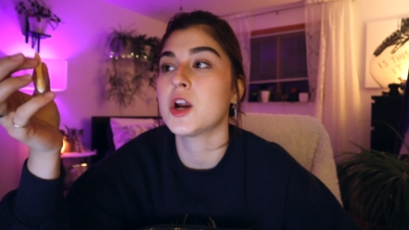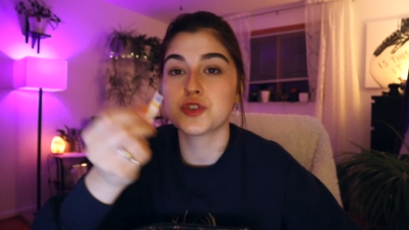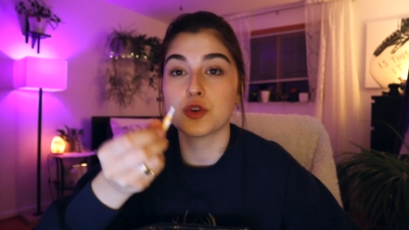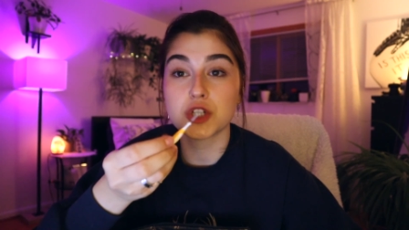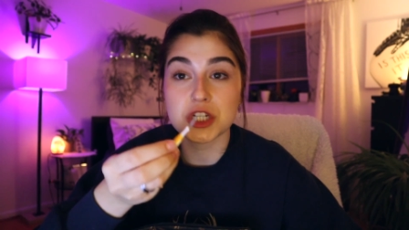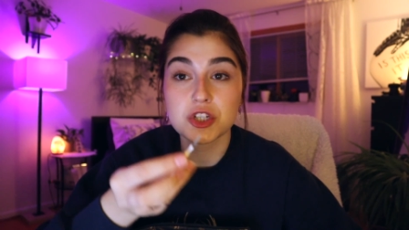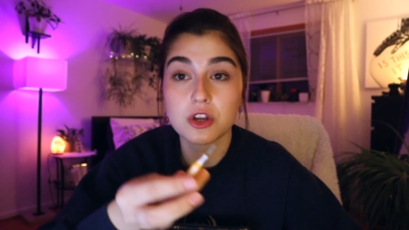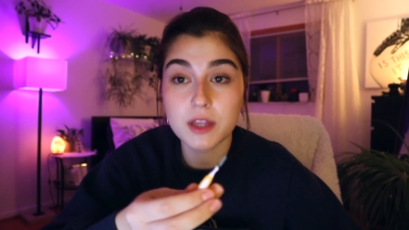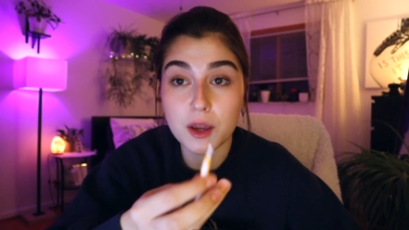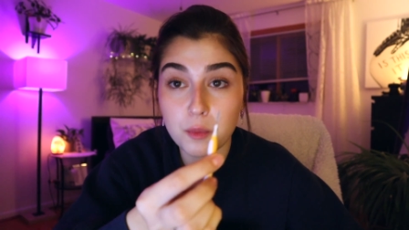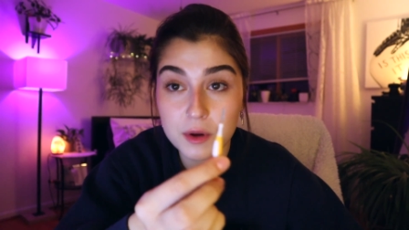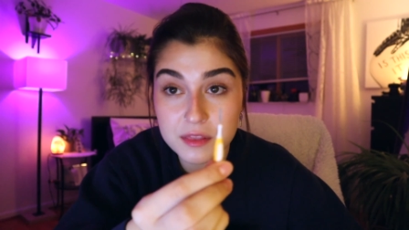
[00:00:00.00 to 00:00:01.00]
So she took
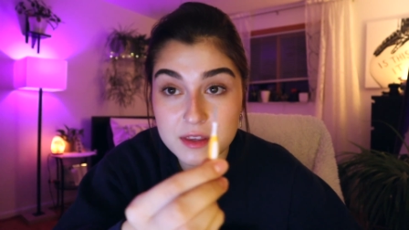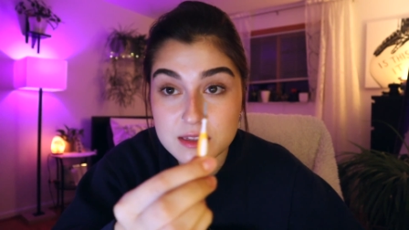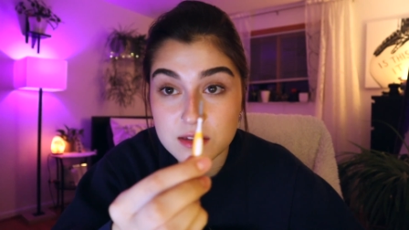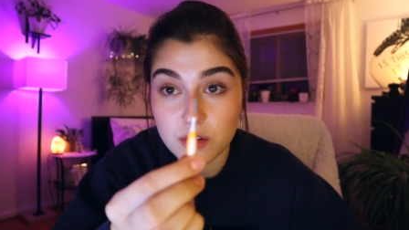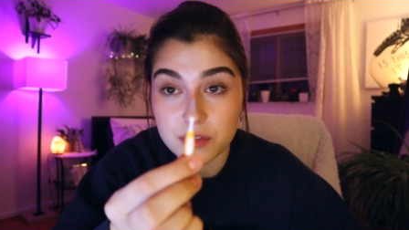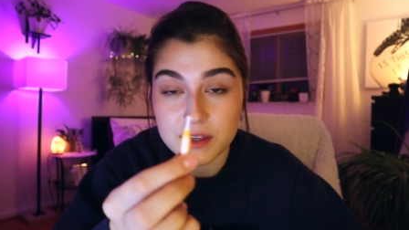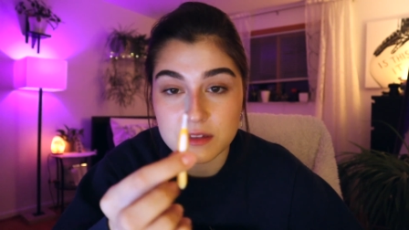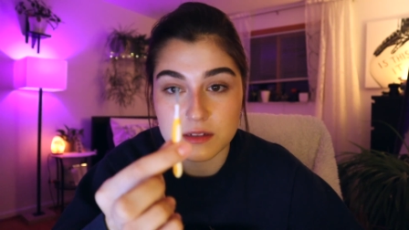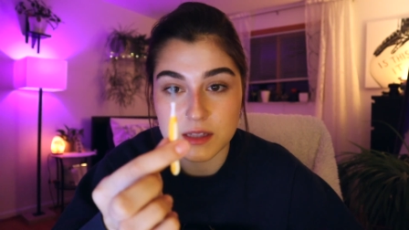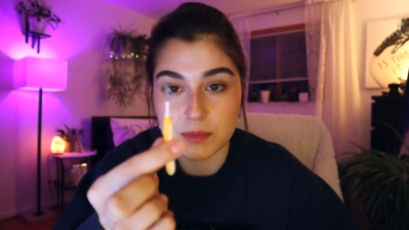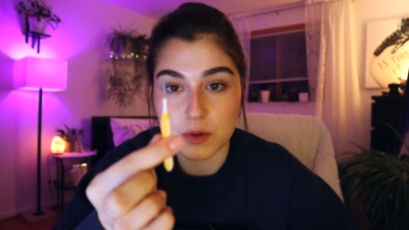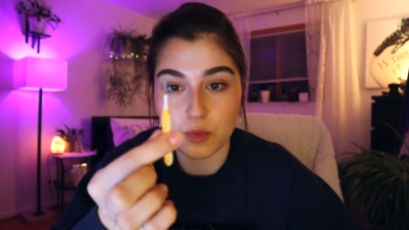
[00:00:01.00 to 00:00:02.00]
like one of these little things,
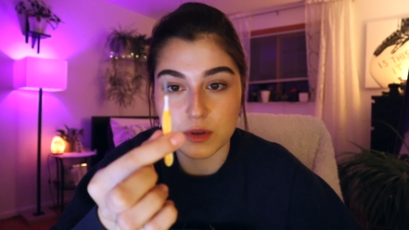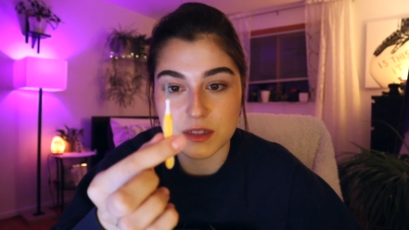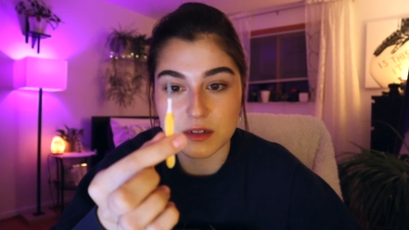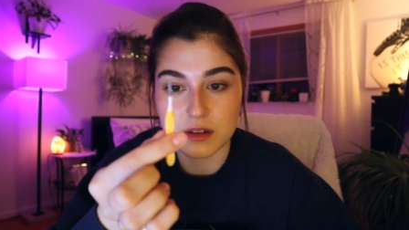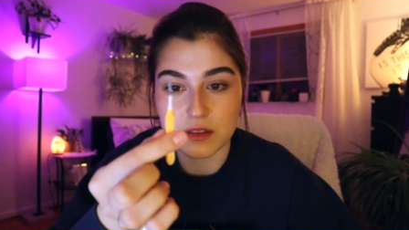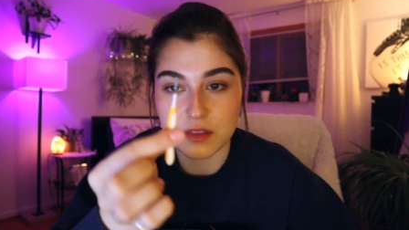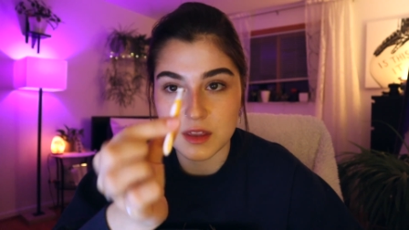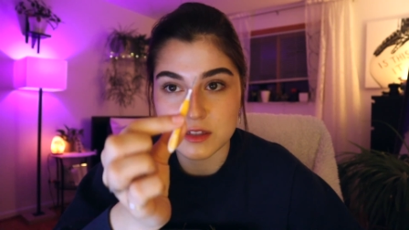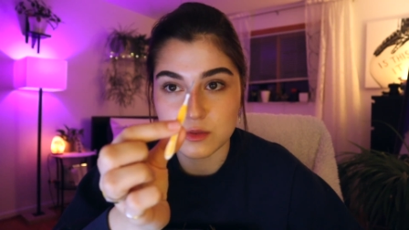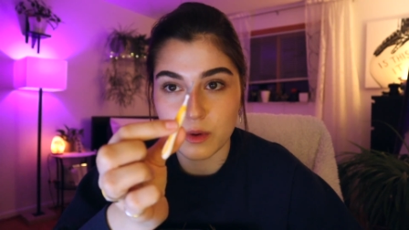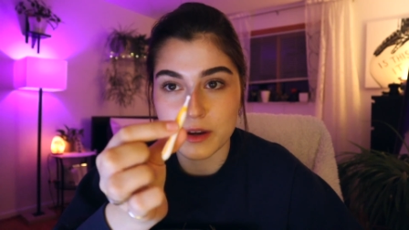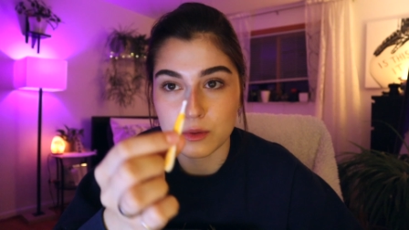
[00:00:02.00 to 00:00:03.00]
except it wasn't
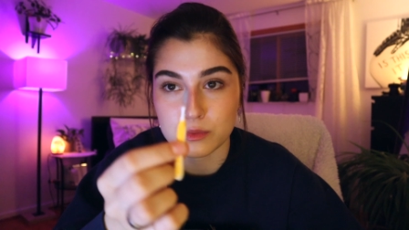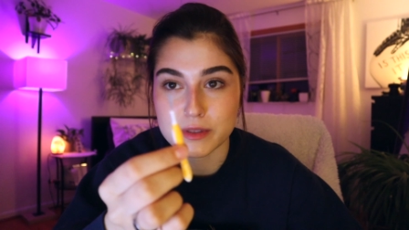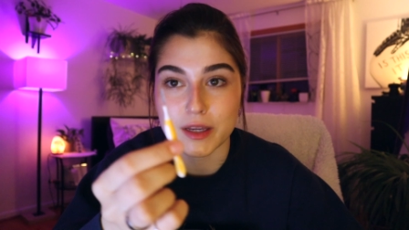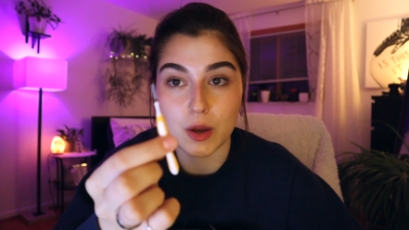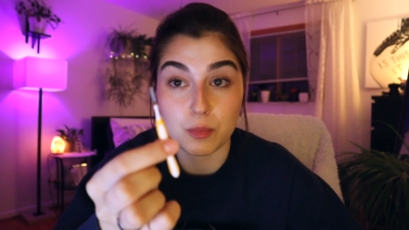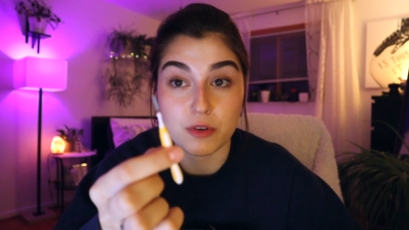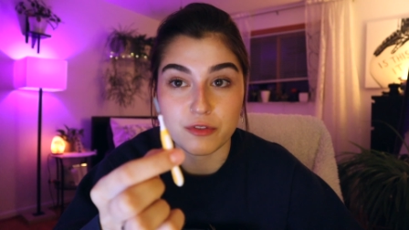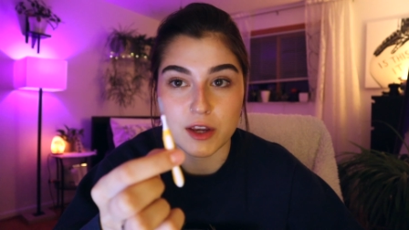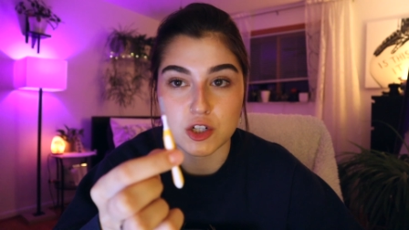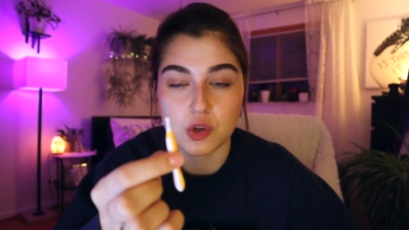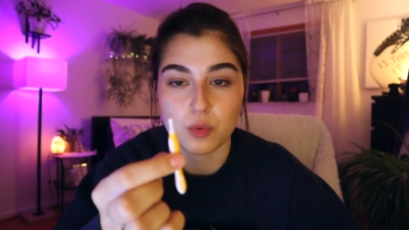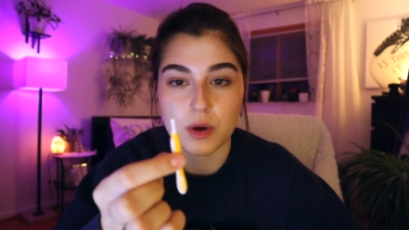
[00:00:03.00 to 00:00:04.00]
this one, it was like a
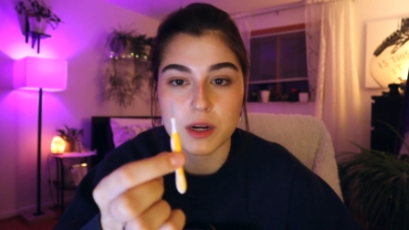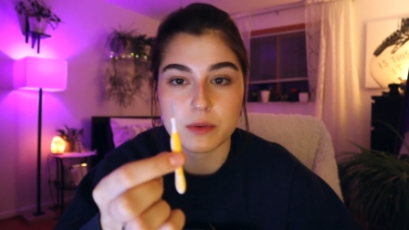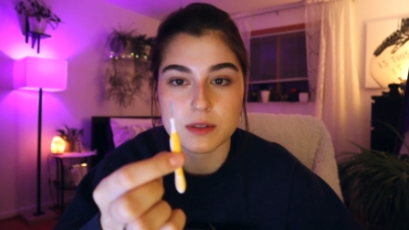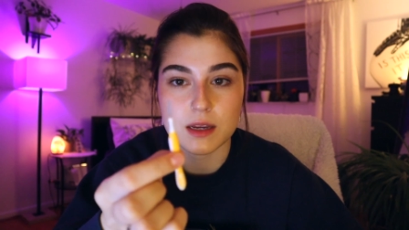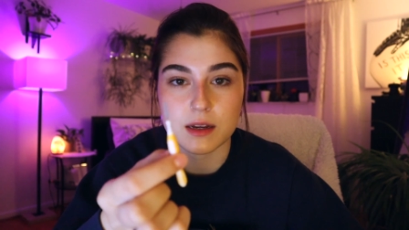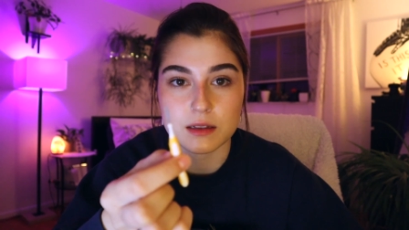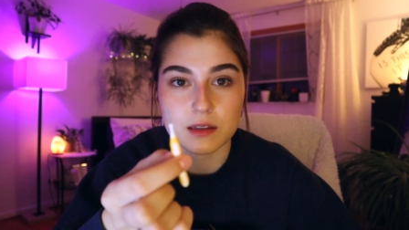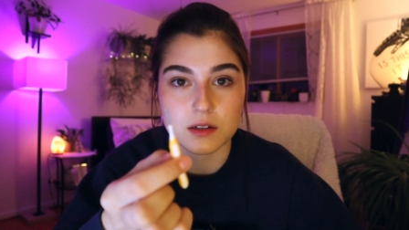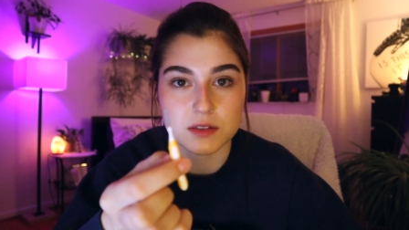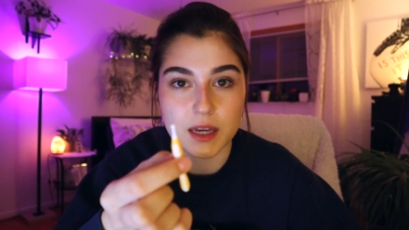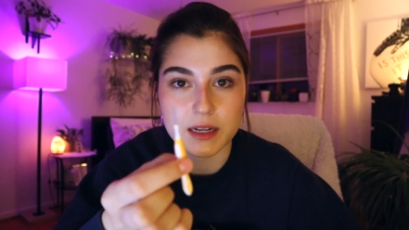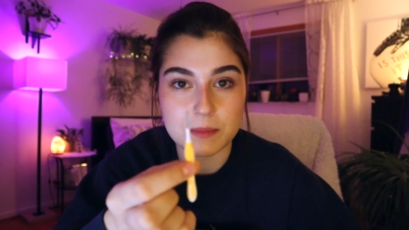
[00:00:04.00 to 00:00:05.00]
professional one, it was like a
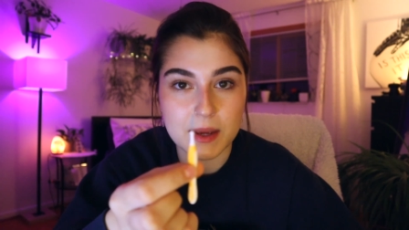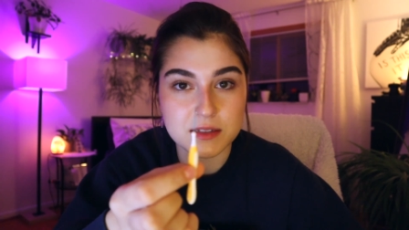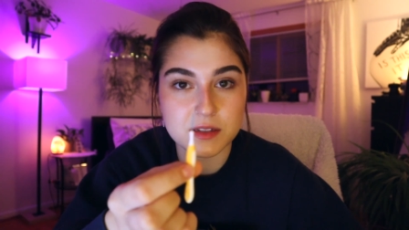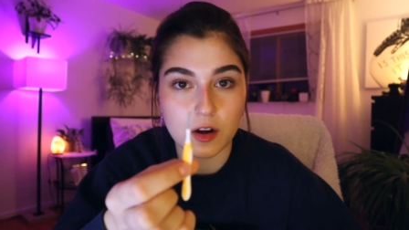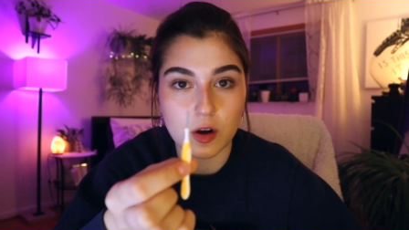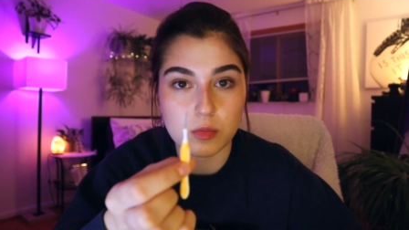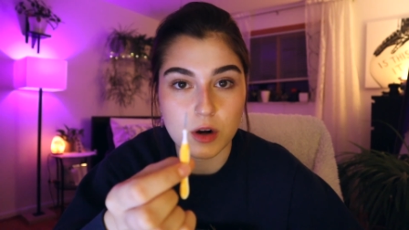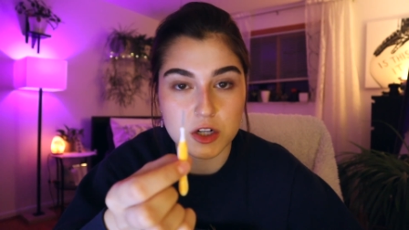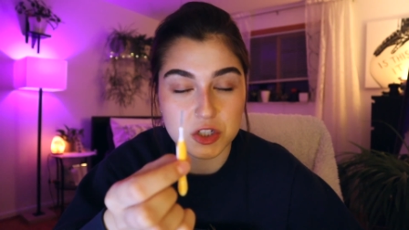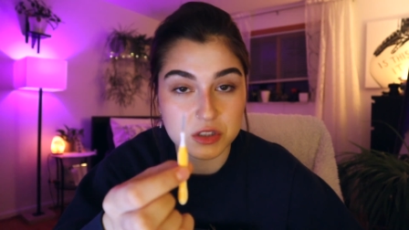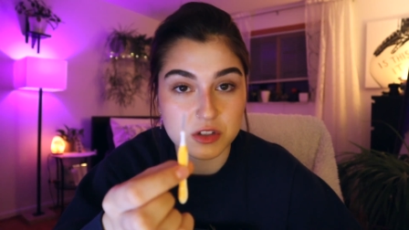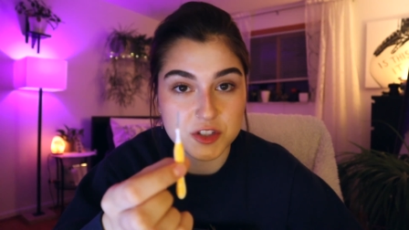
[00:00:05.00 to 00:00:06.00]
little tiny mascara
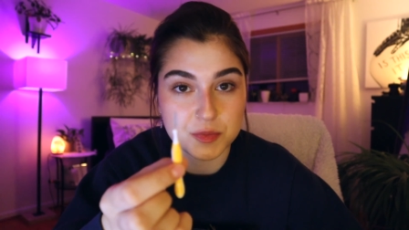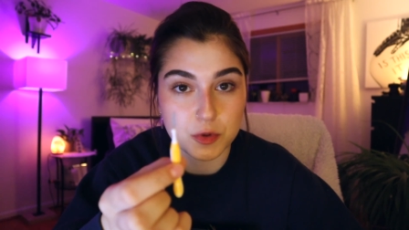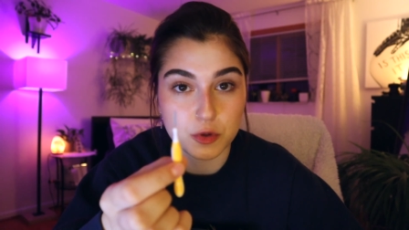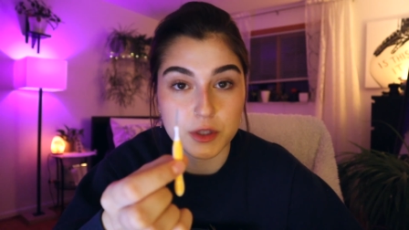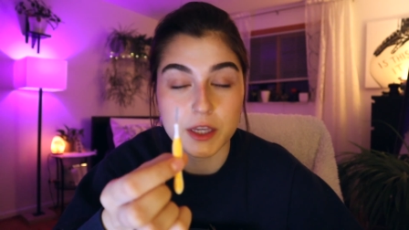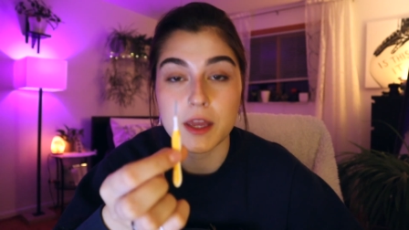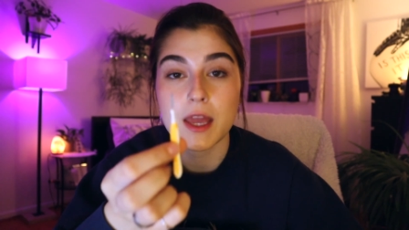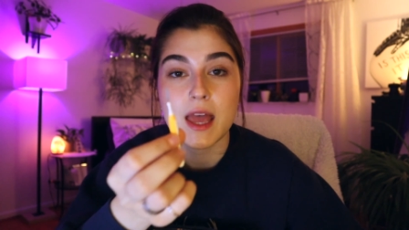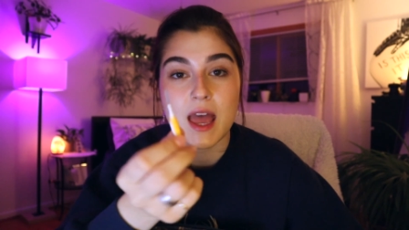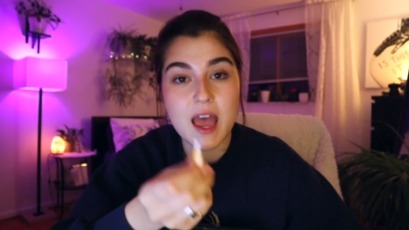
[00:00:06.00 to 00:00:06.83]
brush, a little spoolie,